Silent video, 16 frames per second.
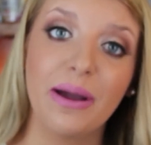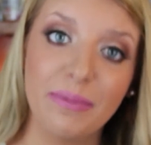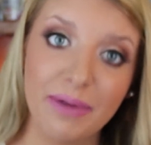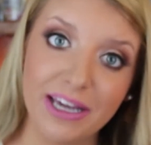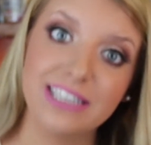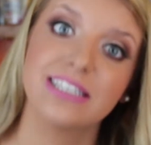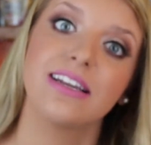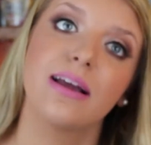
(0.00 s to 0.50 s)

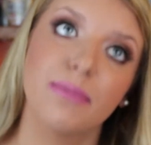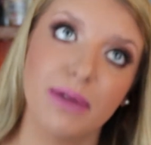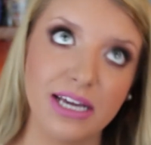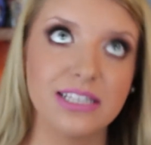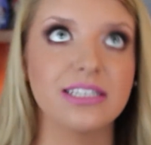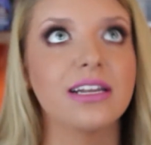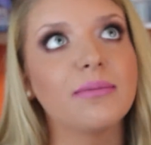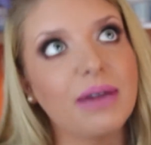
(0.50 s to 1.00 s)
Amazing,
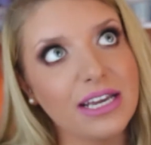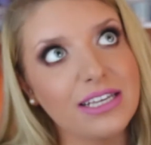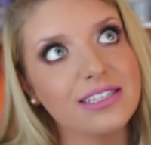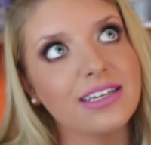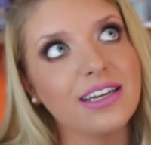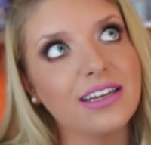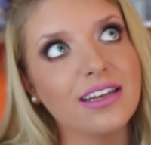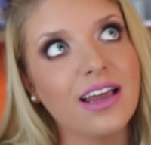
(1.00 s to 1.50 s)
amazing,
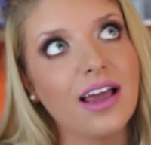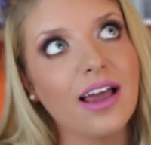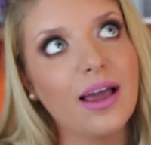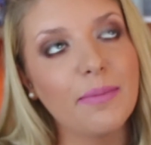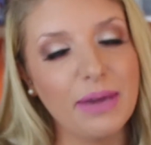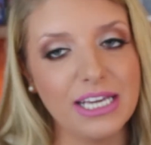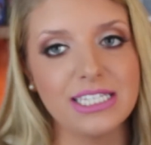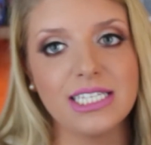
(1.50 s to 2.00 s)
amazing,
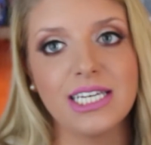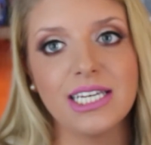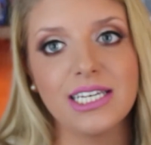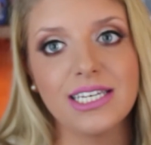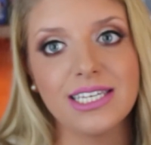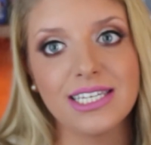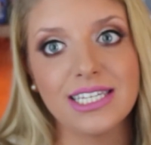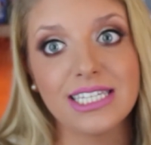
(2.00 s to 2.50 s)

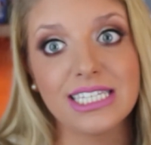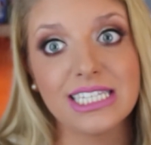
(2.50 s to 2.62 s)
amazing.